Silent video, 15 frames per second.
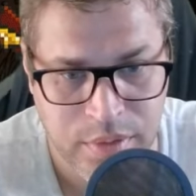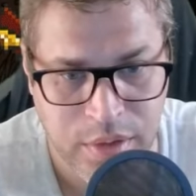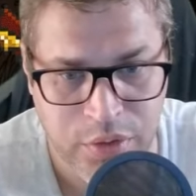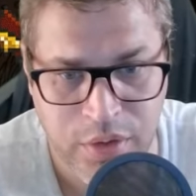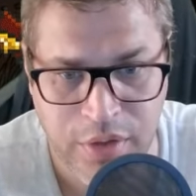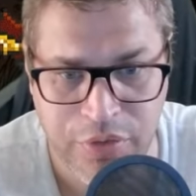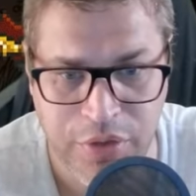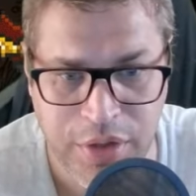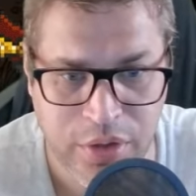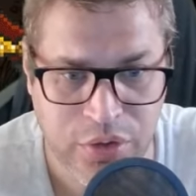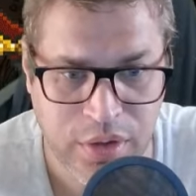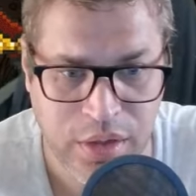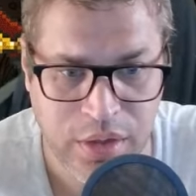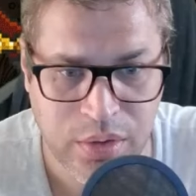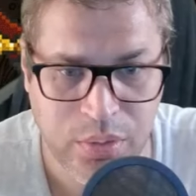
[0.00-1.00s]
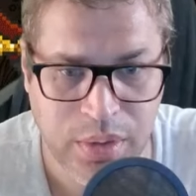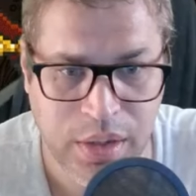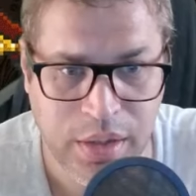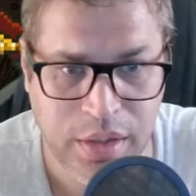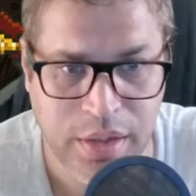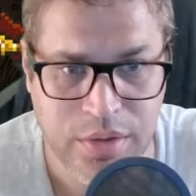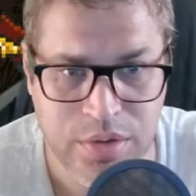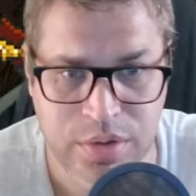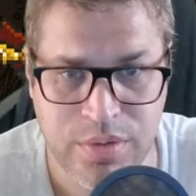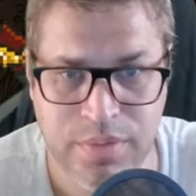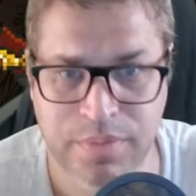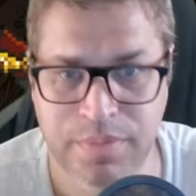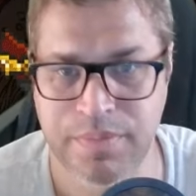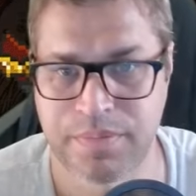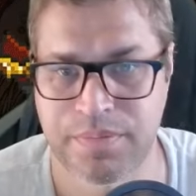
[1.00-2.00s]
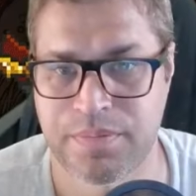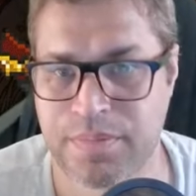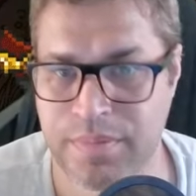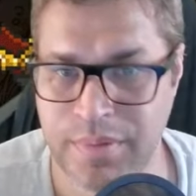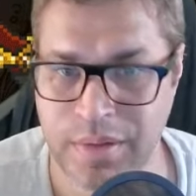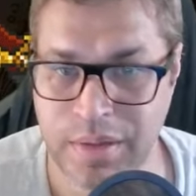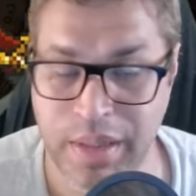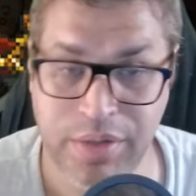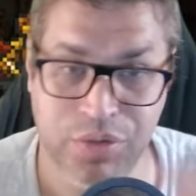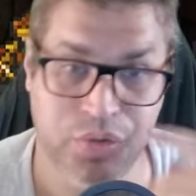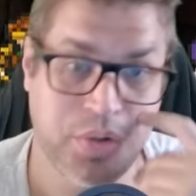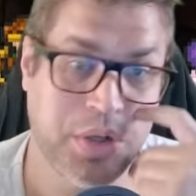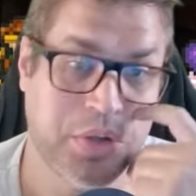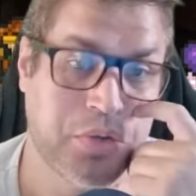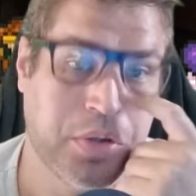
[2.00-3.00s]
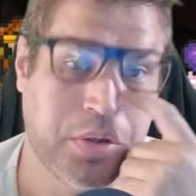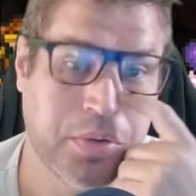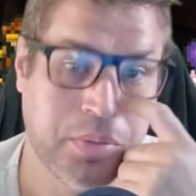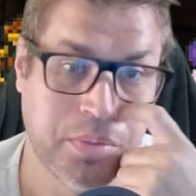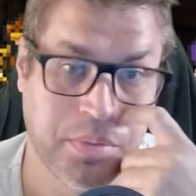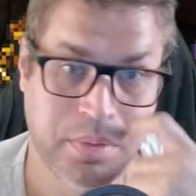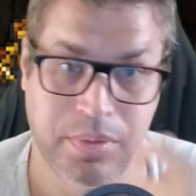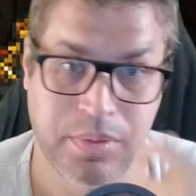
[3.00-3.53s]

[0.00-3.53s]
There's nothing else I can do with Kihachi. Let's try to kill.